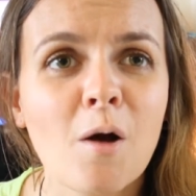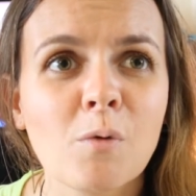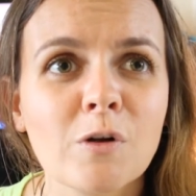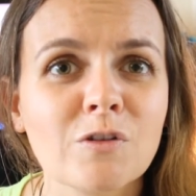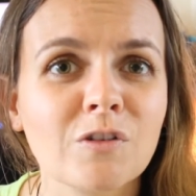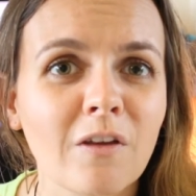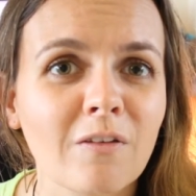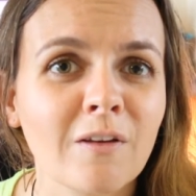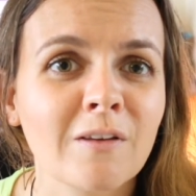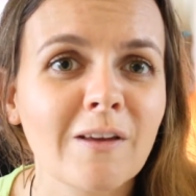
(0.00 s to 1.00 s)
which
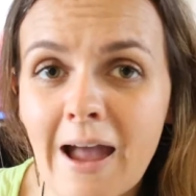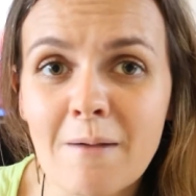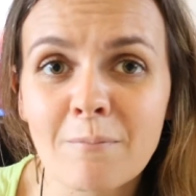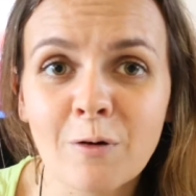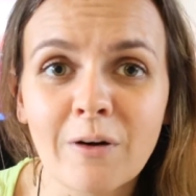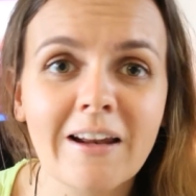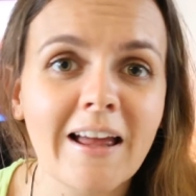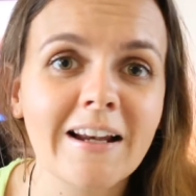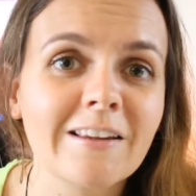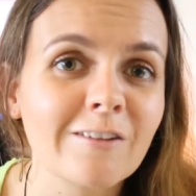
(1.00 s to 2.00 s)
doesn't create
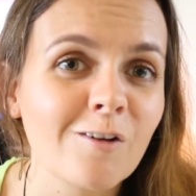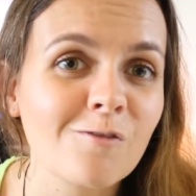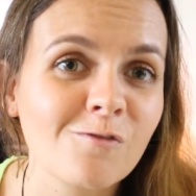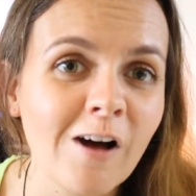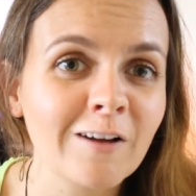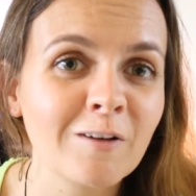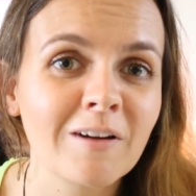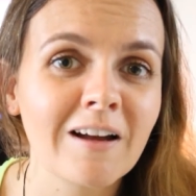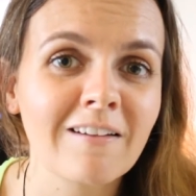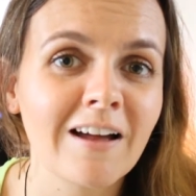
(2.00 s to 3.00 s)
any sort of value
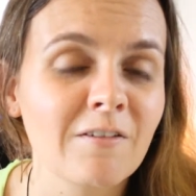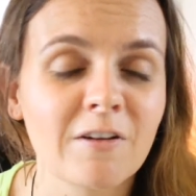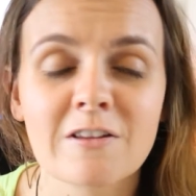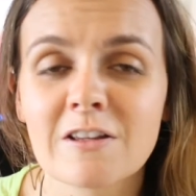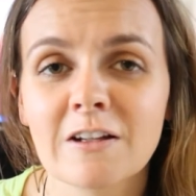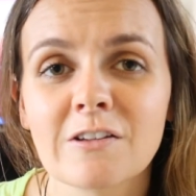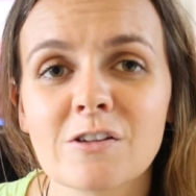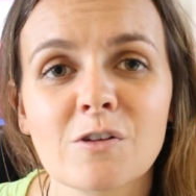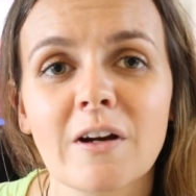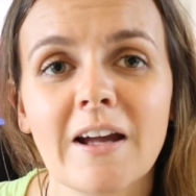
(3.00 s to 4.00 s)
in our life, and it certainly
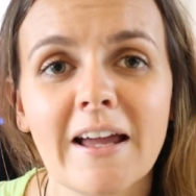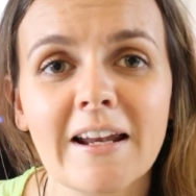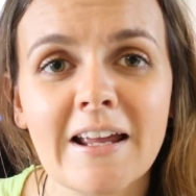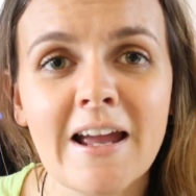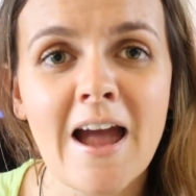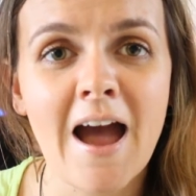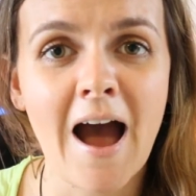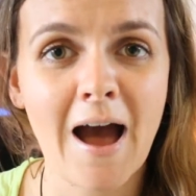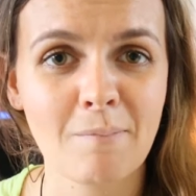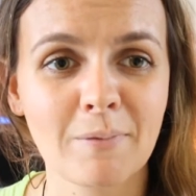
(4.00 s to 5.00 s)
doesn't create any
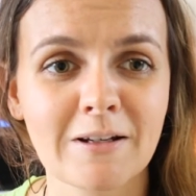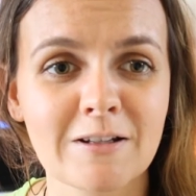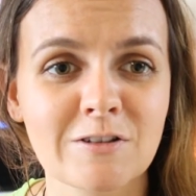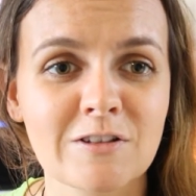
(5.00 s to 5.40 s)
happiness.